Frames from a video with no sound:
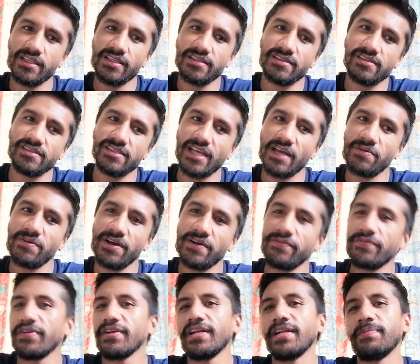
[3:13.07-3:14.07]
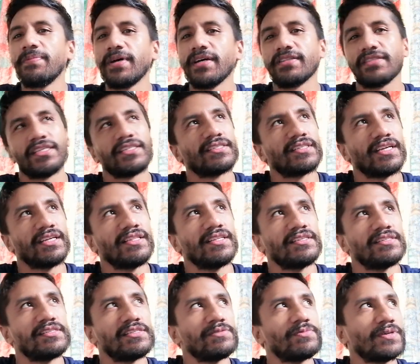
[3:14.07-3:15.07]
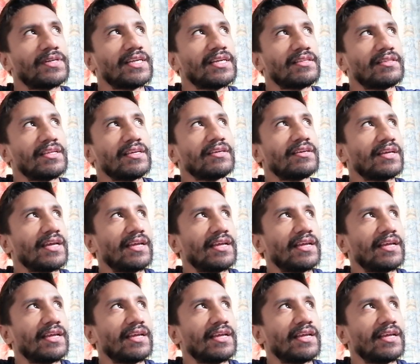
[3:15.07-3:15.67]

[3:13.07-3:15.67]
This is how I feel about this, and this is what I think,